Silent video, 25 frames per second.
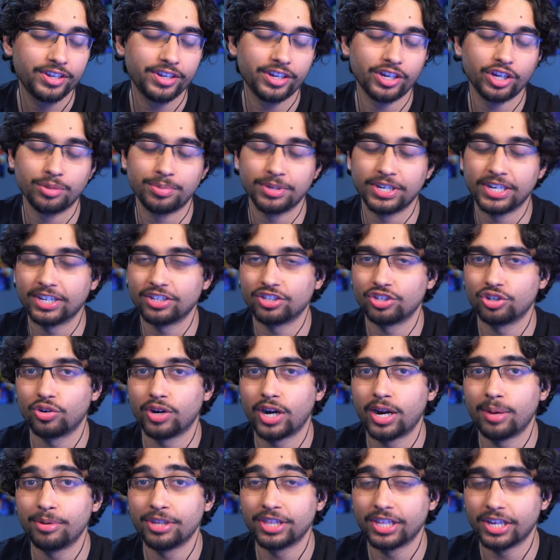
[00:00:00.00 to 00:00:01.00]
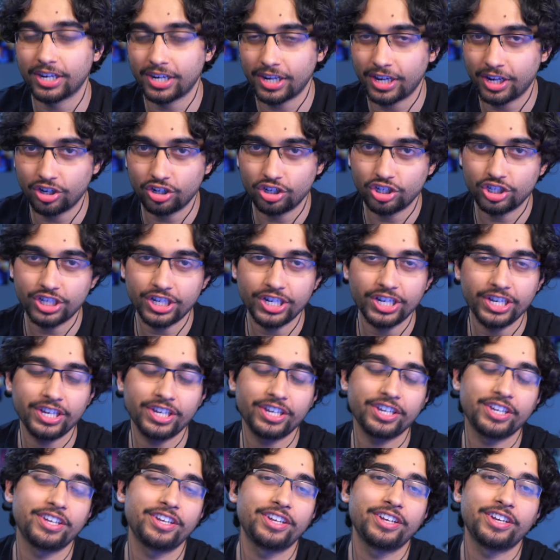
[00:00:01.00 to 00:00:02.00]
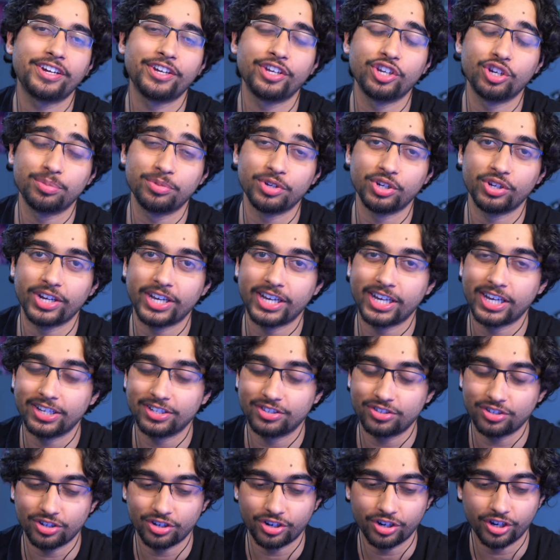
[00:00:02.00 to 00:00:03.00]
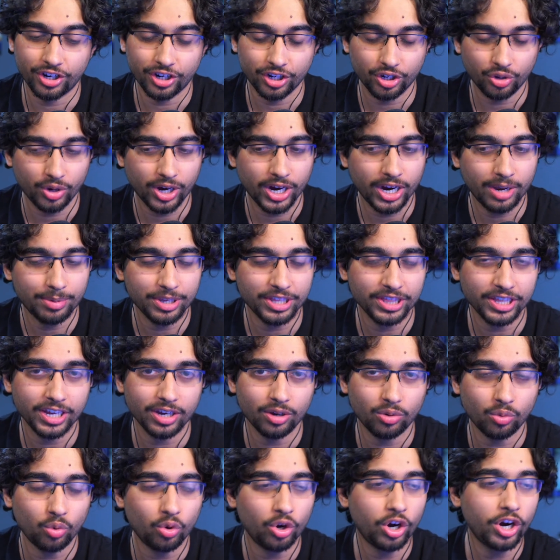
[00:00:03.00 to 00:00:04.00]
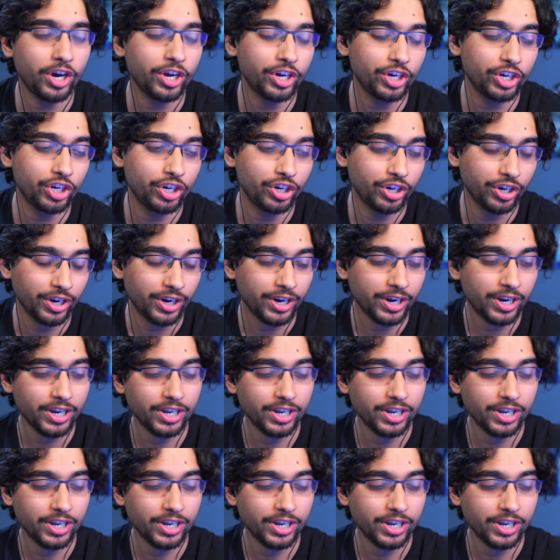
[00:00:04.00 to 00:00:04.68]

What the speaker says: I hope you guys are grabbing that energy. I hope you guys are grabbing that water.